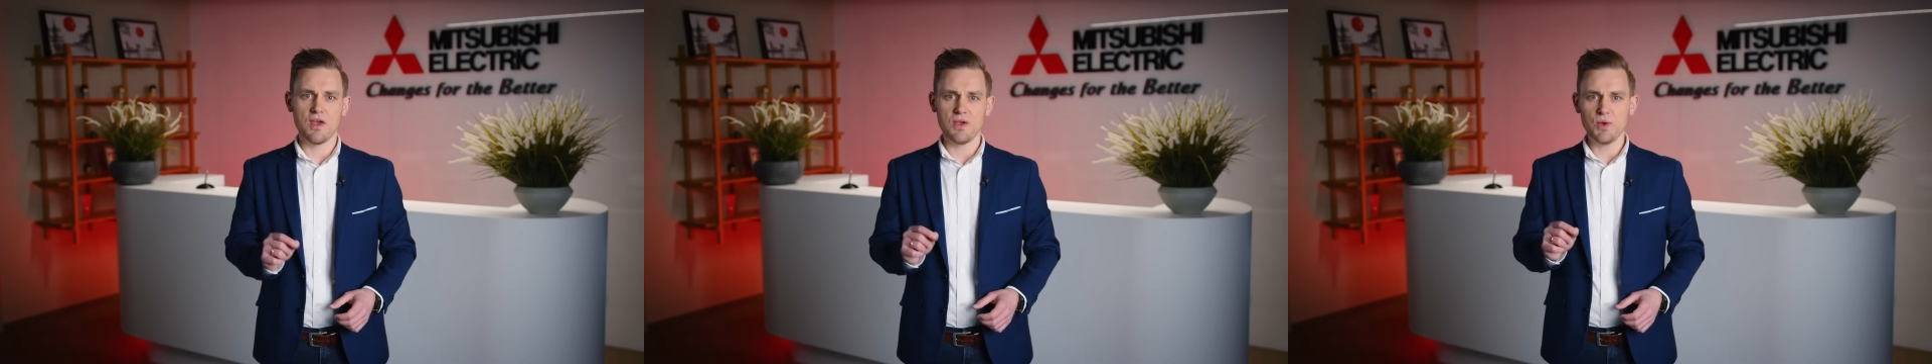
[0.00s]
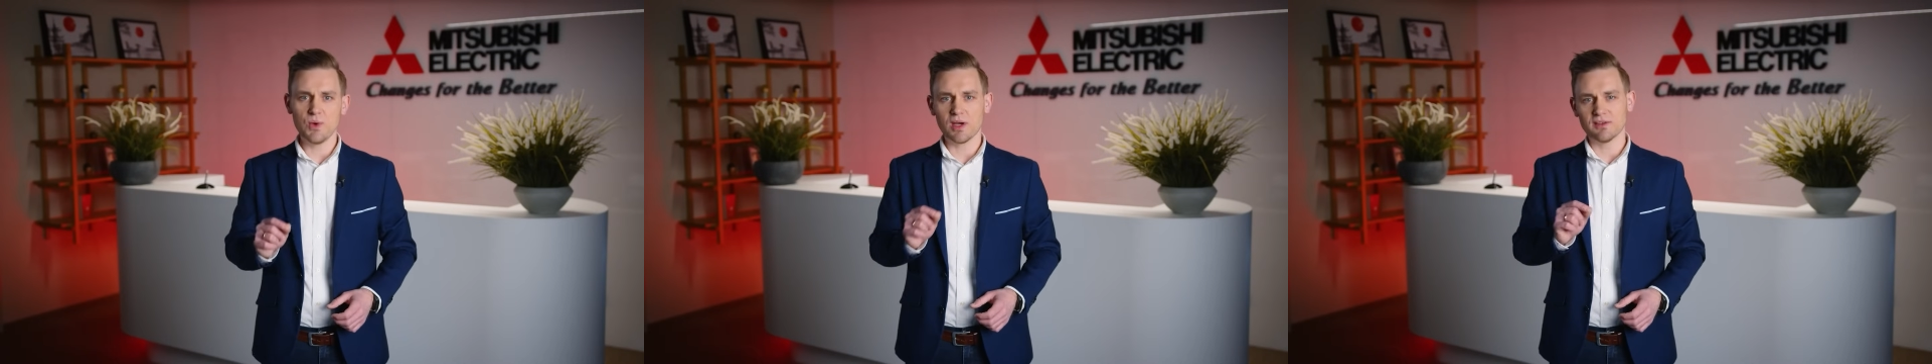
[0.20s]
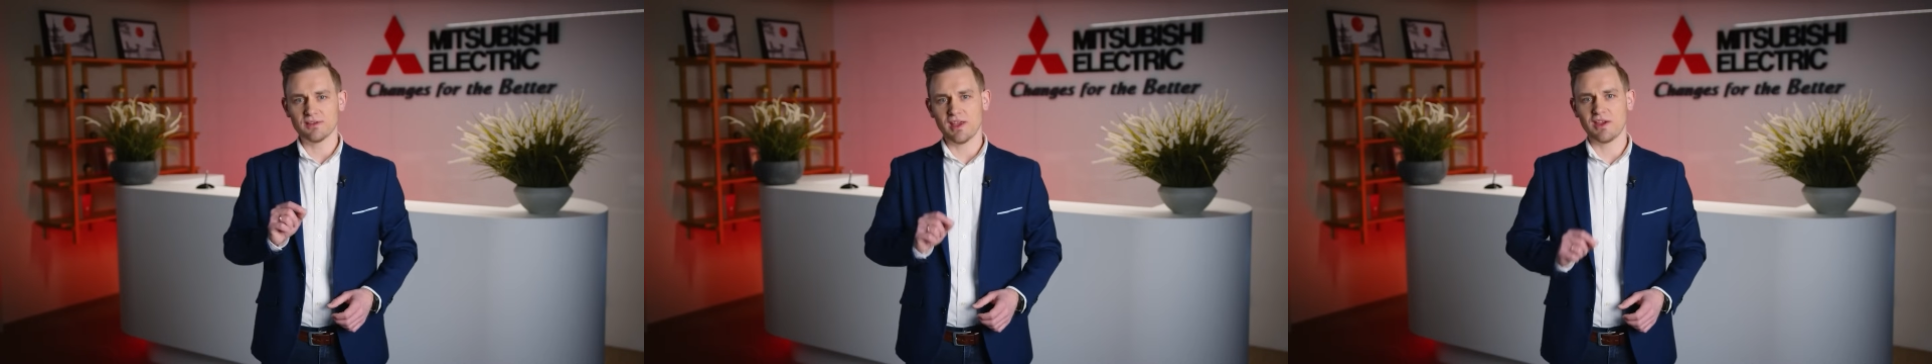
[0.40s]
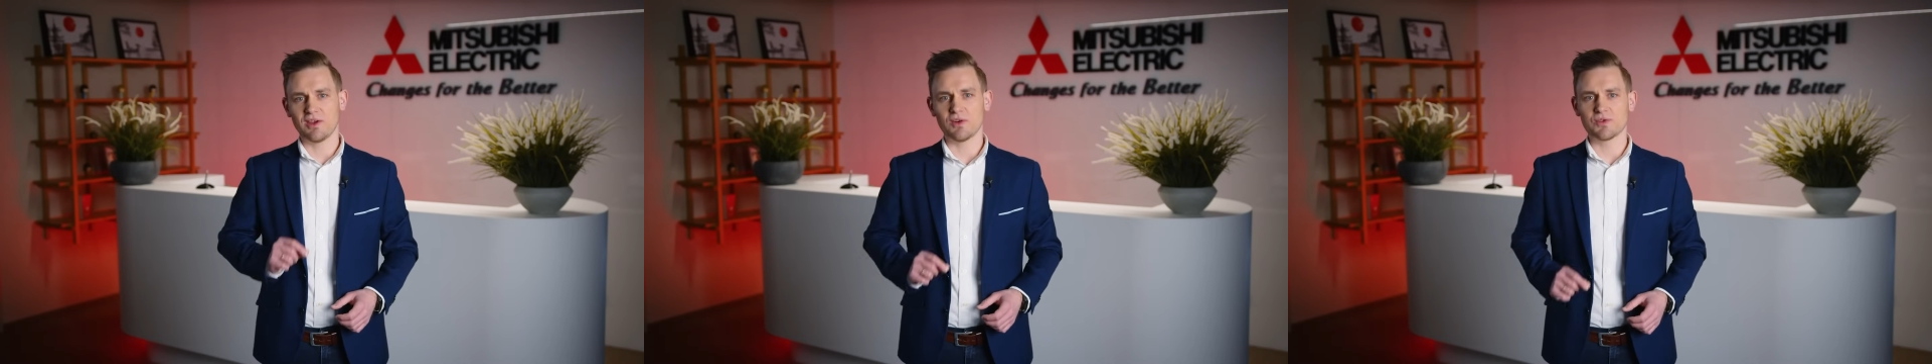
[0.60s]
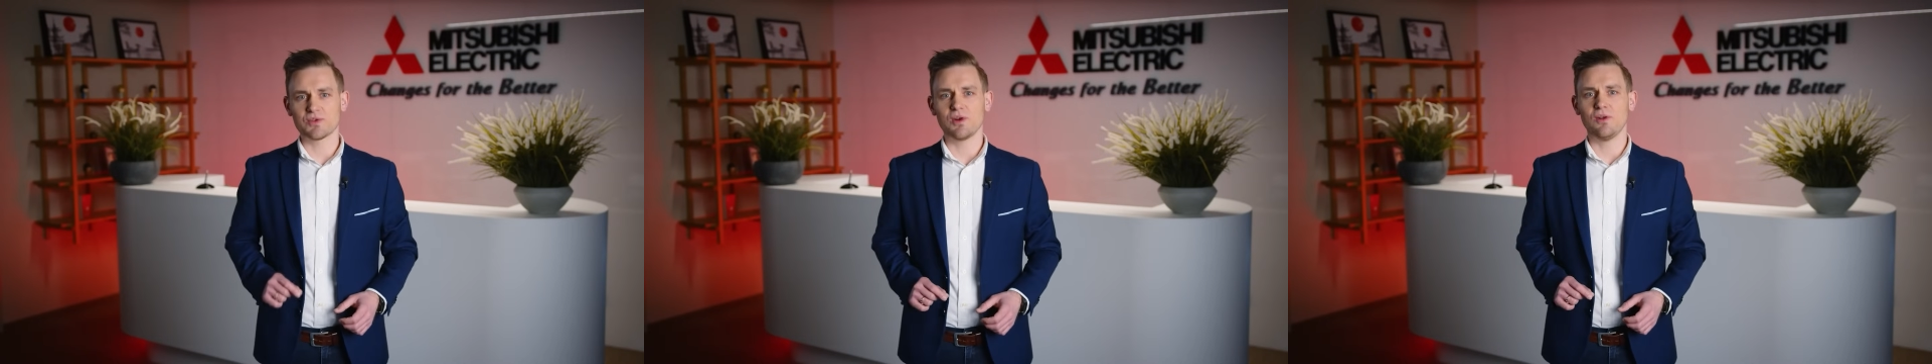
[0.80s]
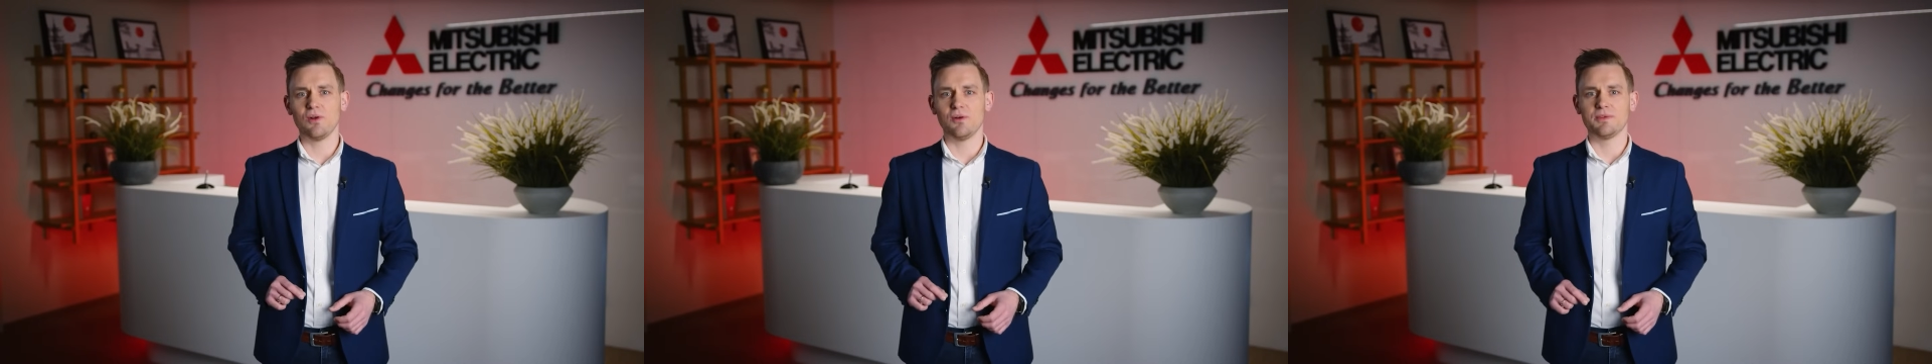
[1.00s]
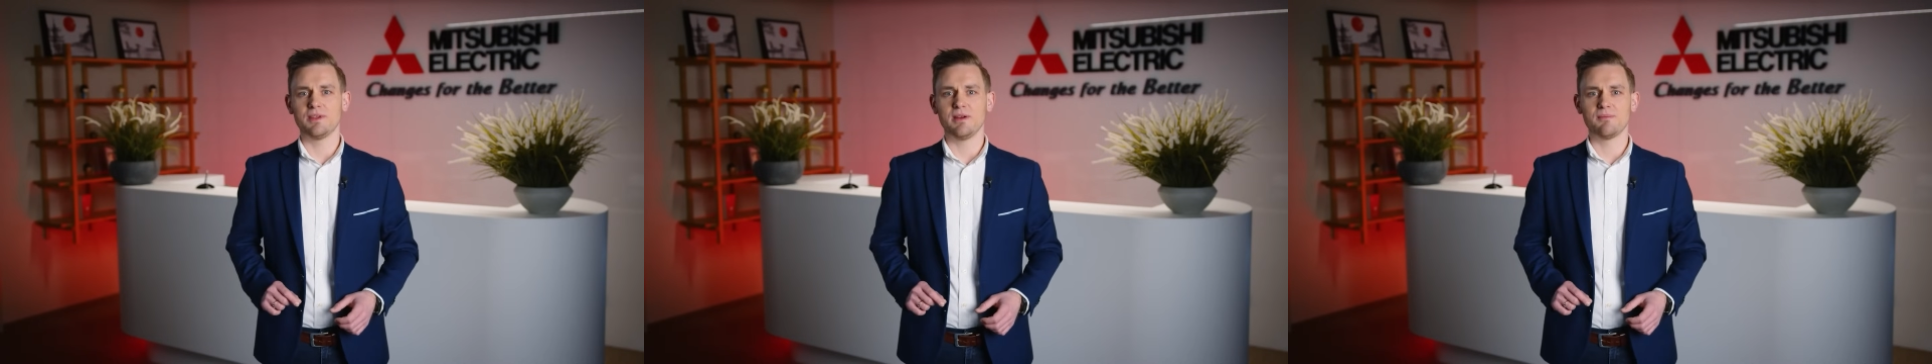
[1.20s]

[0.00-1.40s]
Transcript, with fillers: you can take control of